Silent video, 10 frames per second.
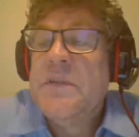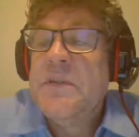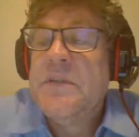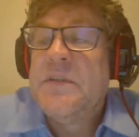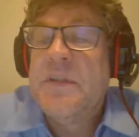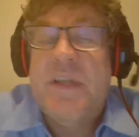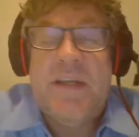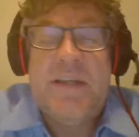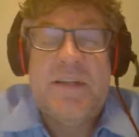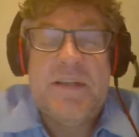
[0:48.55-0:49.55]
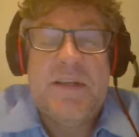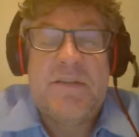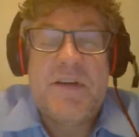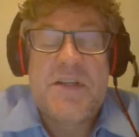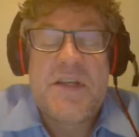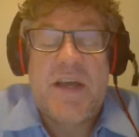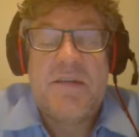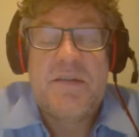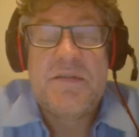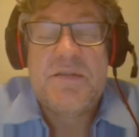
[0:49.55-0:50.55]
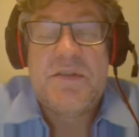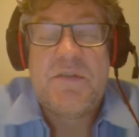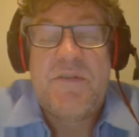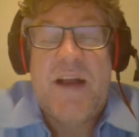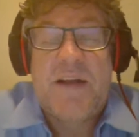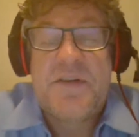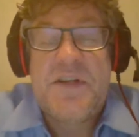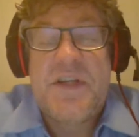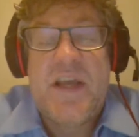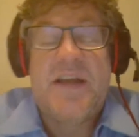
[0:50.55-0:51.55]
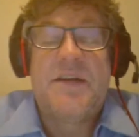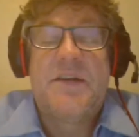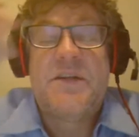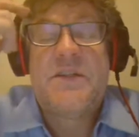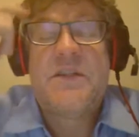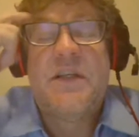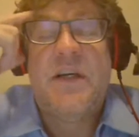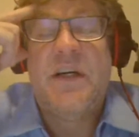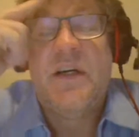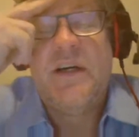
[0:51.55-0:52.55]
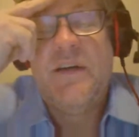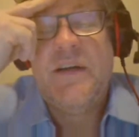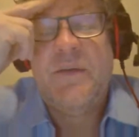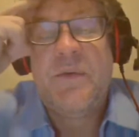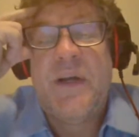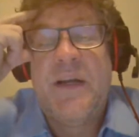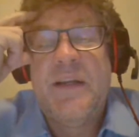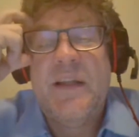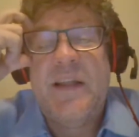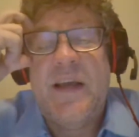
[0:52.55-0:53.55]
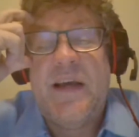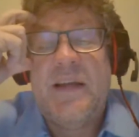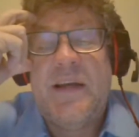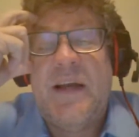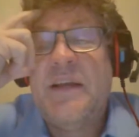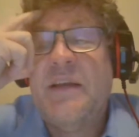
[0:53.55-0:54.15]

delete and reset to factory standards. And when I did that, I didn't